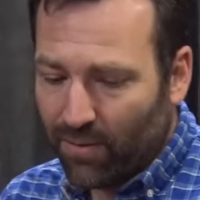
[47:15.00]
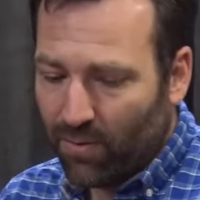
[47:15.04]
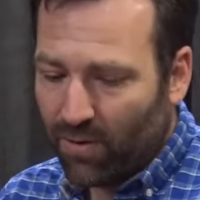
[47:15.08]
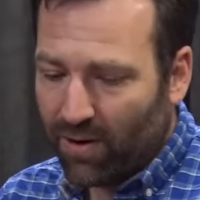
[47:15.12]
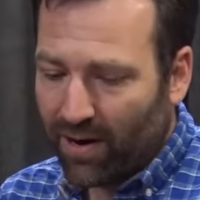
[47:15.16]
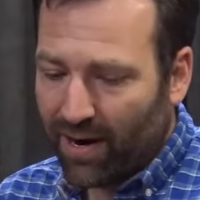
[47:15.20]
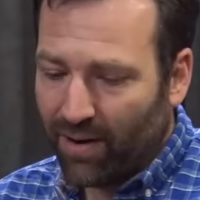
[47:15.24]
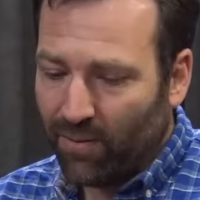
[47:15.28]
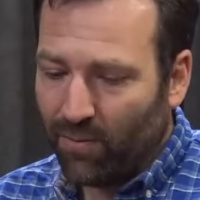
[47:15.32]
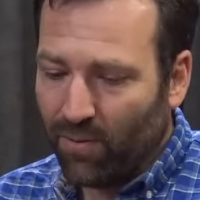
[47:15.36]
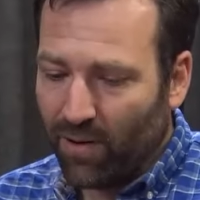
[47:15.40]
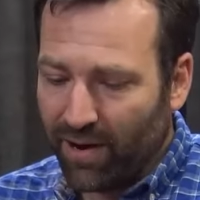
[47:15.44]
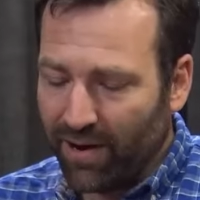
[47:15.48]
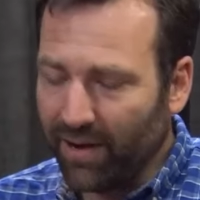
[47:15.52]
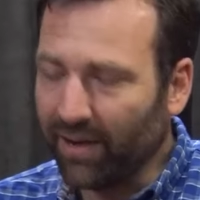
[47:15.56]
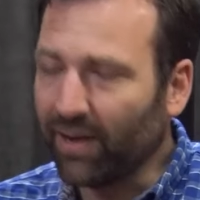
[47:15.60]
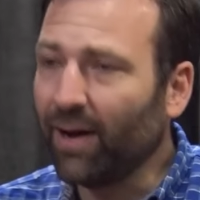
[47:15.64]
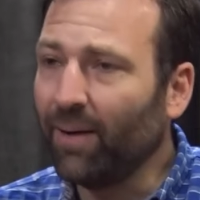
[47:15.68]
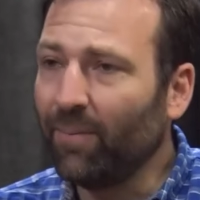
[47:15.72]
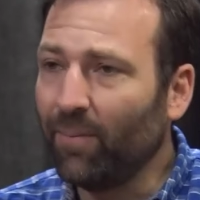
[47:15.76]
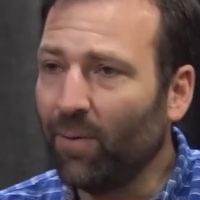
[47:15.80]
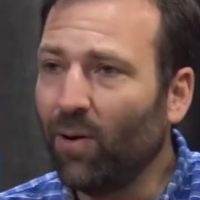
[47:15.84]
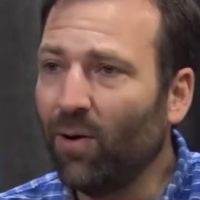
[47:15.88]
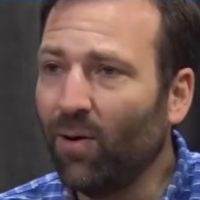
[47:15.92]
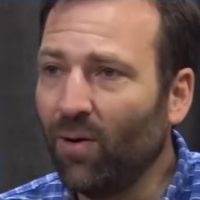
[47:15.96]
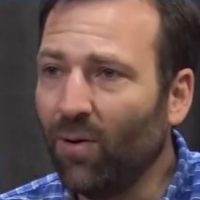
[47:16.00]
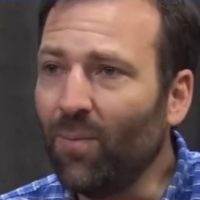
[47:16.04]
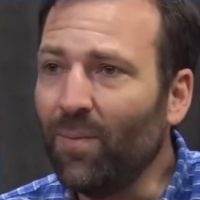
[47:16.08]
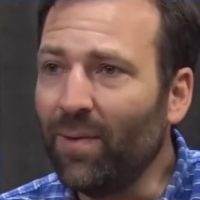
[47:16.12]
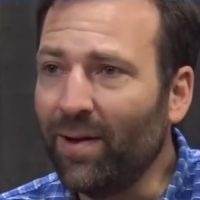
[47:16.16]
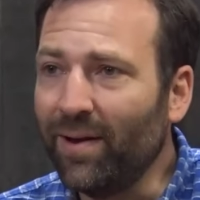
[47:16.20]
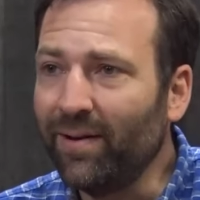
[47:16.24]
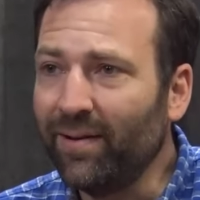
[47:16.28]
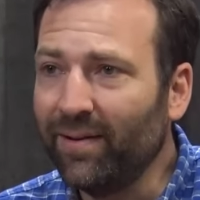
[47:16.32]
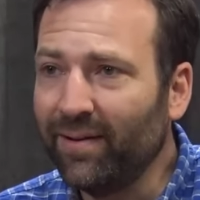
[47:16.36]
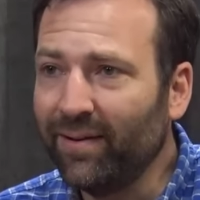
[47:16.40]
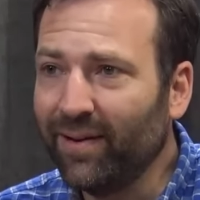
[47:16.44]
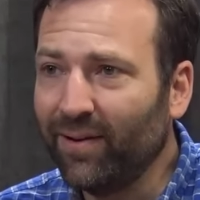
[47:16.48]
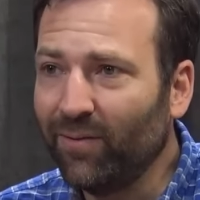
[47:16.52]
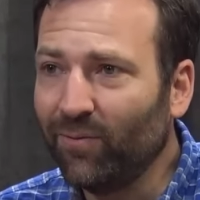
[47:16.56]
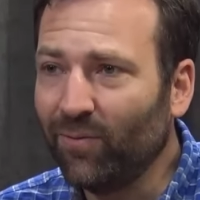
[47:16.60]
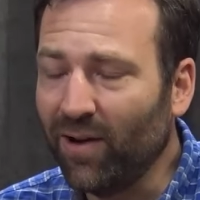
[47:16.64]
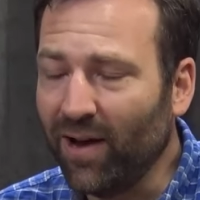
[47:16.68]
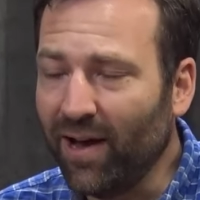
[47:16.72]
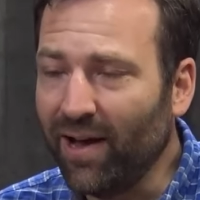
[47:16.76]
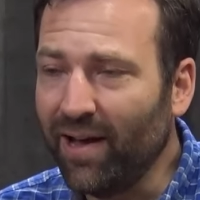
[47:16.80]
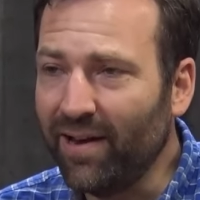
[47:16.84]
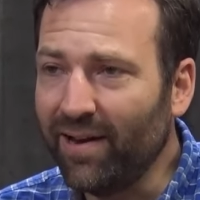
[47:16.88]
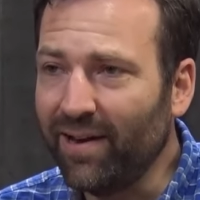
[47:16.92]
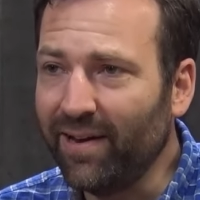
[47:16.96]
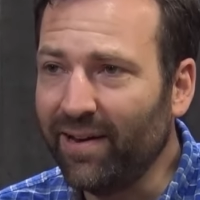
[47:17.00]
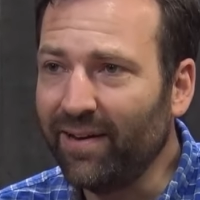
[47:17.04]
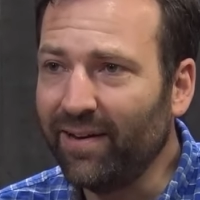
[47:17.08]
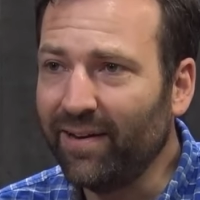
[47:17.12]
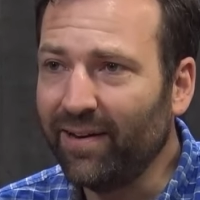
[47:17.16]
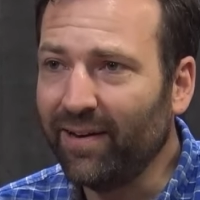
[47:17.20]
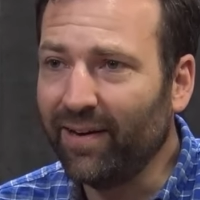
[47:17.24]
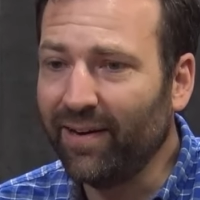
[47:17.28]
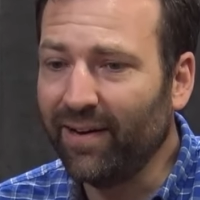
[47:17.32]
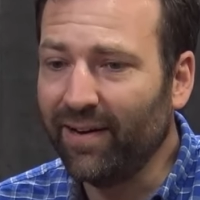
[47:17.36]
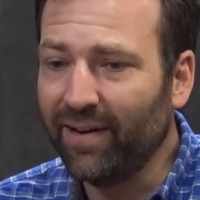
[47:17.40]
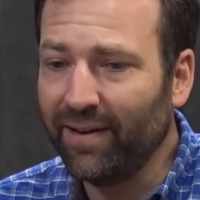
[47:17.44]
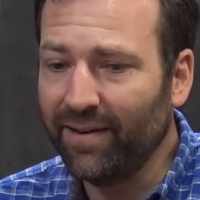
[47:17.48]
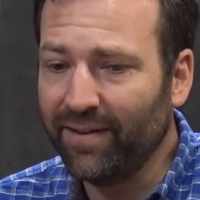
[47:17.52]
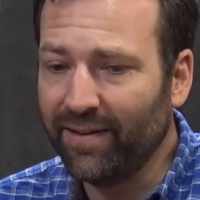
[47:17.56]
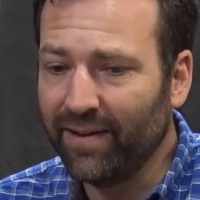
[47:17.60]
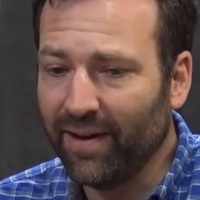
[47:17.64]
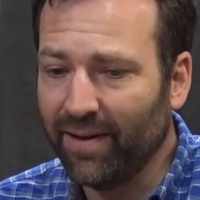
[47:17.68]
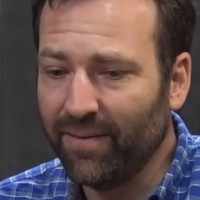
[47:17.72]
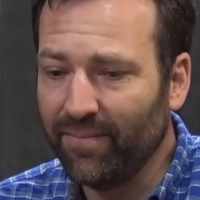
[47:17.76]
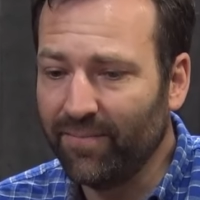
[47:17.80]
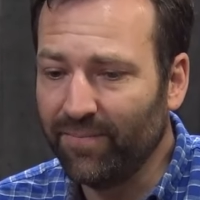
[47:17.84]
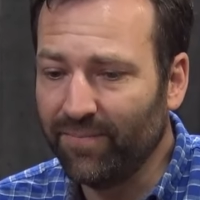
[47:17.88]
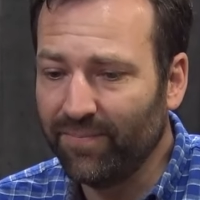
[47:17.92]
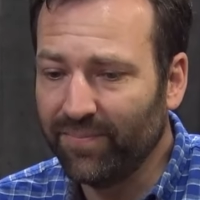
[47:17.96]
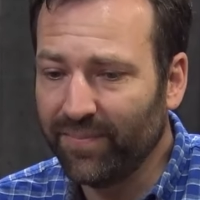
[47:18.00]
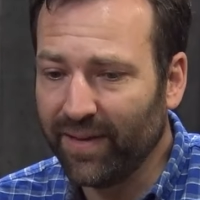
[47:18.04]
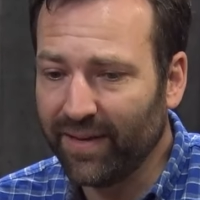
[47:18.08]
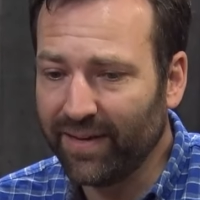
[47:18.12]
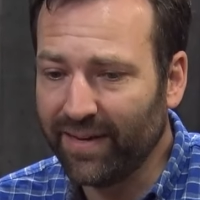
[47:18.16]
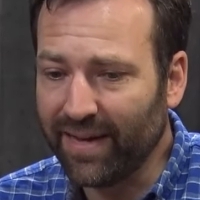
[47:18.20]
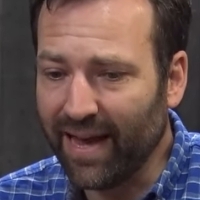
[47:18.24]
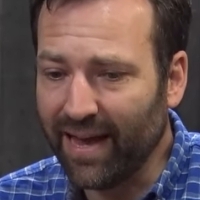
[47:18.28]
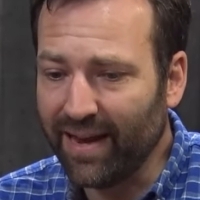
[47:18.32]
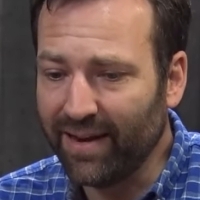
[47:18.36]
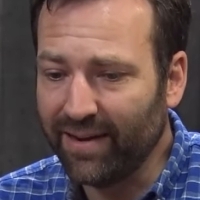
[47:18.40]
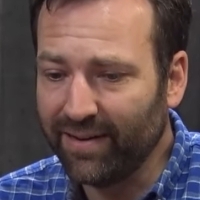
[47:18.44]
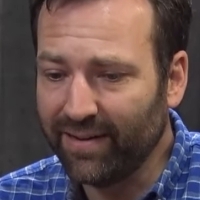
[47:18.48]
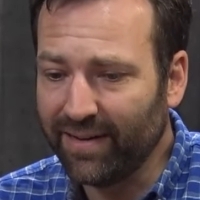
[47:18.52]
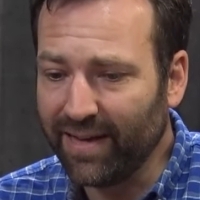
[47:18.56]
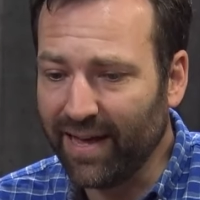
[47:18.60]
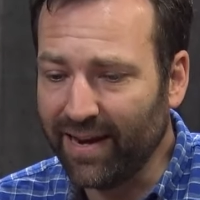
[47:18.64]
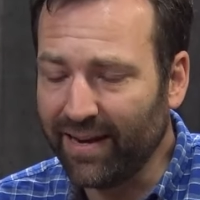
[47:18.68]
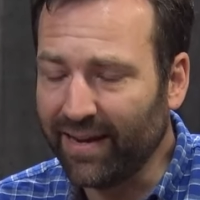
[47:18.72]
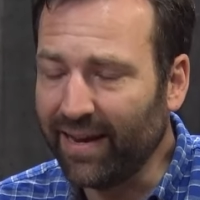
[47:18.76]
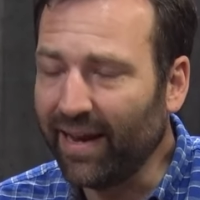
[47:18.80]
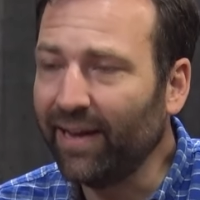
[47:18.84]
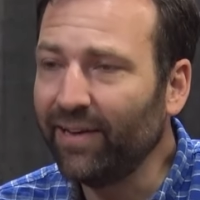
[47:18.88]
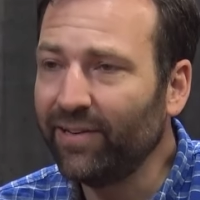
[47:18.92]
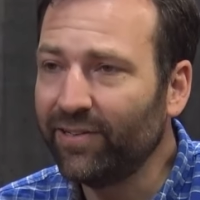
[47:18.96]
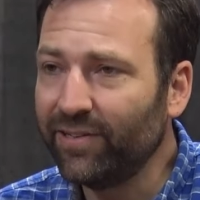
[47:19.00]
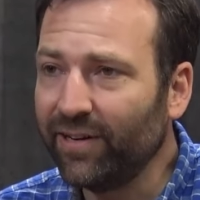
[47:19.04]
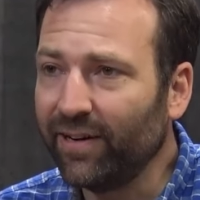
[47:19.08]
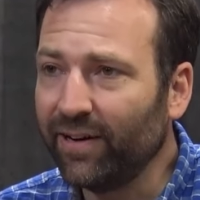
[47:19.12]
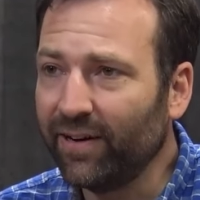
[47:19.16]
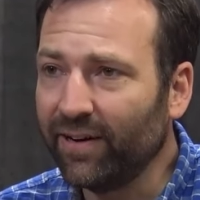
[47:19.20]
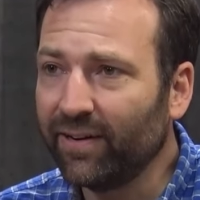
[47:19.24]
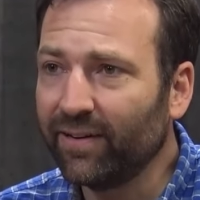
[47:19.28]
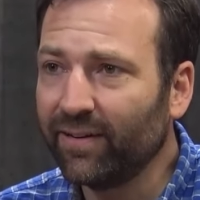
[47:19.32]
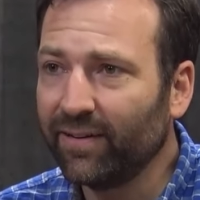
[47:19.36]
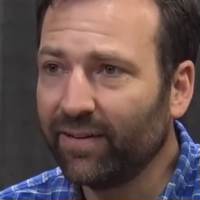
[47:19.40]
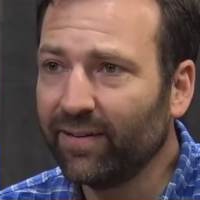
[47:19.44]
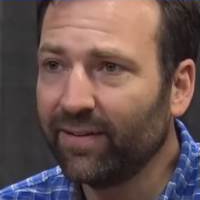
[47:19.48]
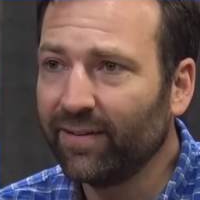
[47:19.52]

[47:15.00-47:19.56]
where I wanted to come home and, and run and and um, and get get engaged here.